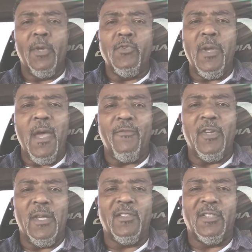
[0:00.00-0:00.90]
but you
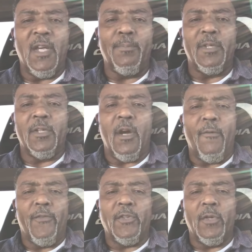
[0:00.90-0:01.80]
have to accept the
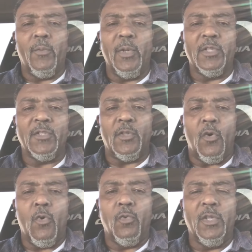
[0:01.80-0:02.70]
comforter, which is
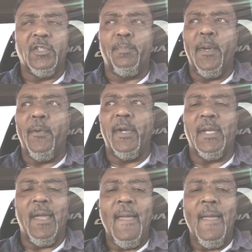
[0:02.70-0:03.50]
the Holy Spirit.